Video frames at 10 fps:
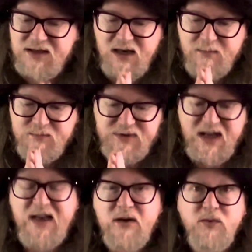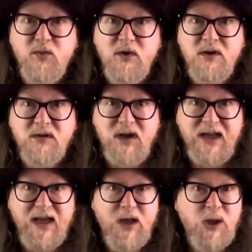um, they could rock like
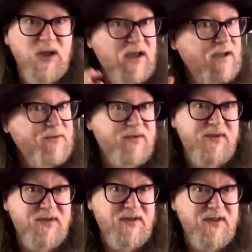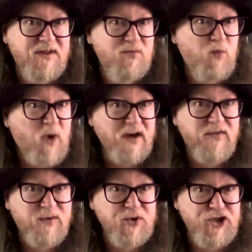hell.
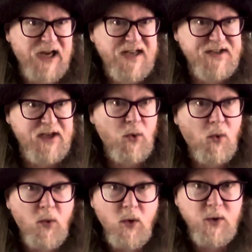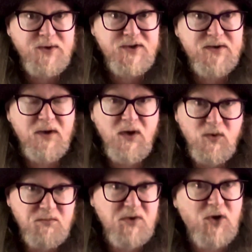Wonderful jazzy horns,
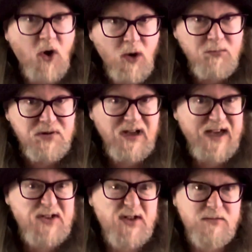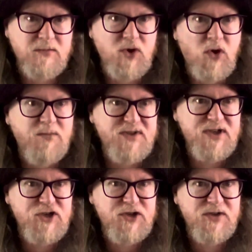complex
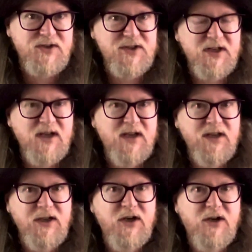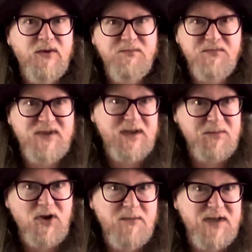compositions, you know,
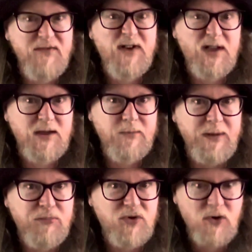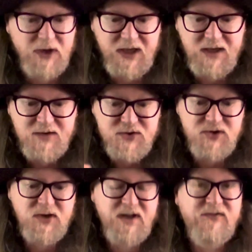sometimes even a little bit proggy,
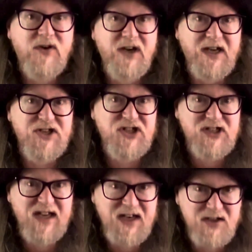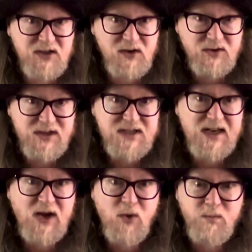certainly very extended on this
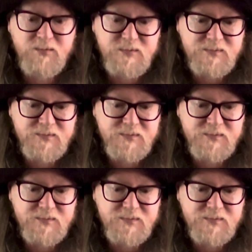album.